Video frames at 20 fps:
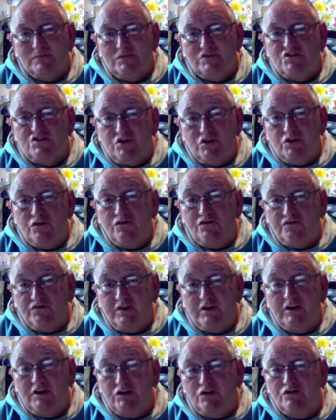Do you
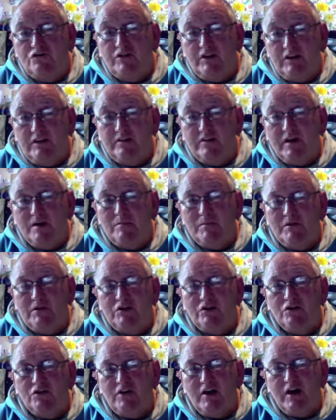feel you need them in
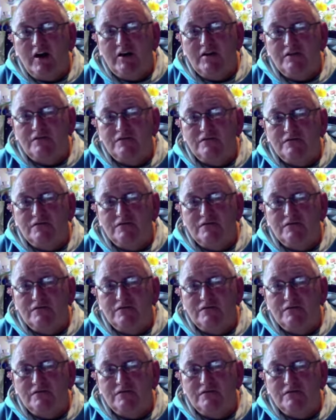your life?